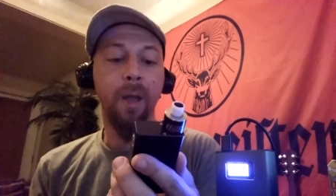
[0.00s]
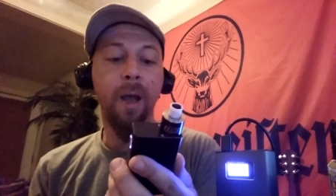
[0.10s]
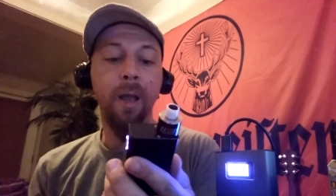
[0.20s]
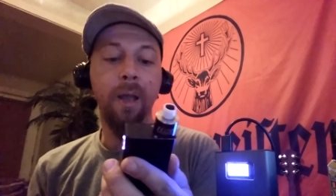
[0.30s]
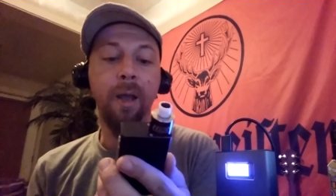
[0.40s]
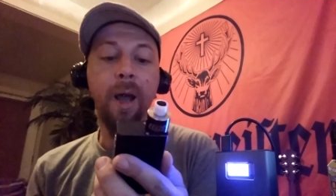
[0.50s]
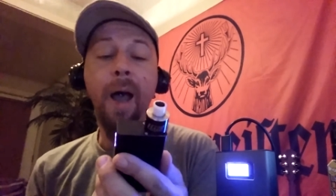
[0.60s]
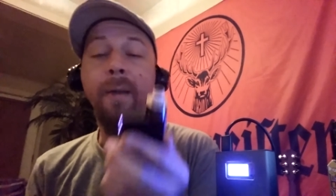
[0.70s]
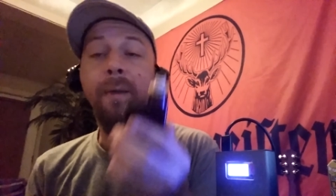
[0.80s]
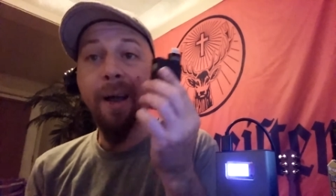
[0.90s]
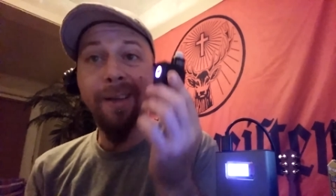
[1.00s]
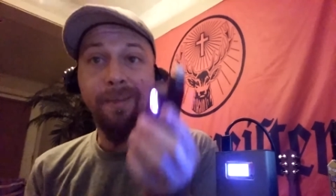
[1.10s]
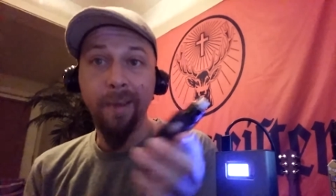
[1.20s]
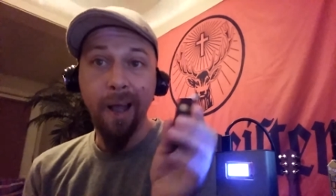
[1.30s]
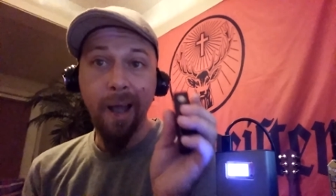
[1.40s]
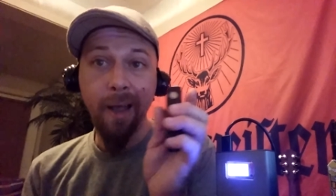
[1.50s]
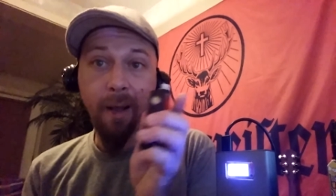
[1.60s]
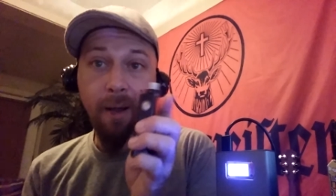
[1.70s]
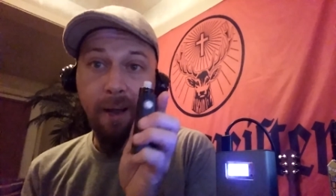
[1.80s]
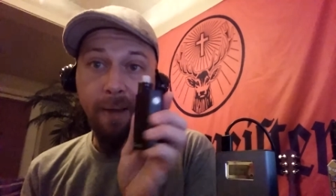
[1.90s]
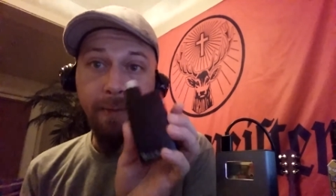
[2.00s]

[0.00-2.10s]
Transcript: I